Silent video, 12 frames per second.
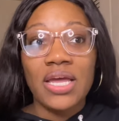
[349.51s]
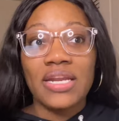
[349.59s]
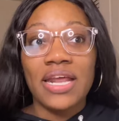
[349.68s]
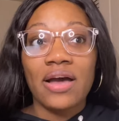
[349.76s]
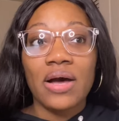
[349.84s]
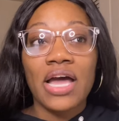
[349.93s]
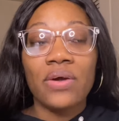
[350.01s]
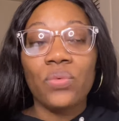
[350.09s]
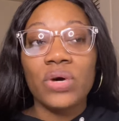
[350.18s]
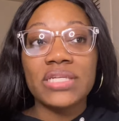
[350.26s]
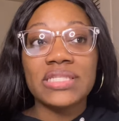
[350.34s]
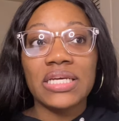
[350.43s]
Now, I
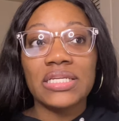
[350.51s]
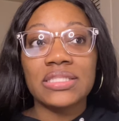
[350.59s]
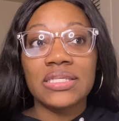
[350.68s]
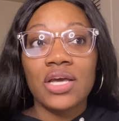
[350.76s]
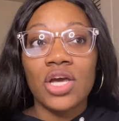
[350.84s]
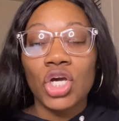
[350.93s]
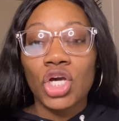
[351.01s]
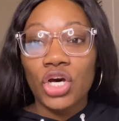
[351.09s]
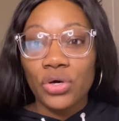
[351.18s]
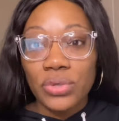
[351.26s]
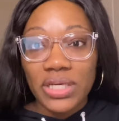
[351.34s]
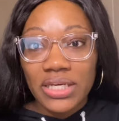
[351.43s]
wasn't
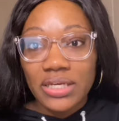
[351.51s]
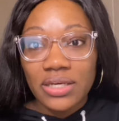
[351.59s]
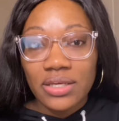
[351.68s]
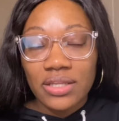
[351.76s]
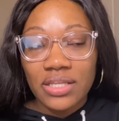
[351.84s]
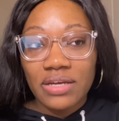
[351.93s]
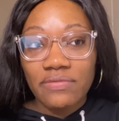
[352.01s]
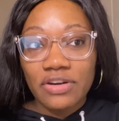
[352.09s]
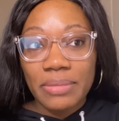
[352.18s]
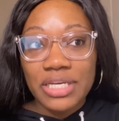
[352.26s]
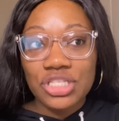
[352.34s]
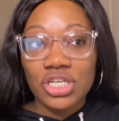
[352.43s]
coding the
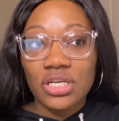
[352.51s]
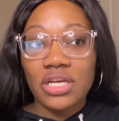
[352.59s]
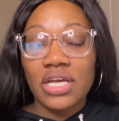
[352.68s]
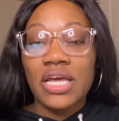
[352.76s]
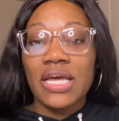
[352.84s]
information.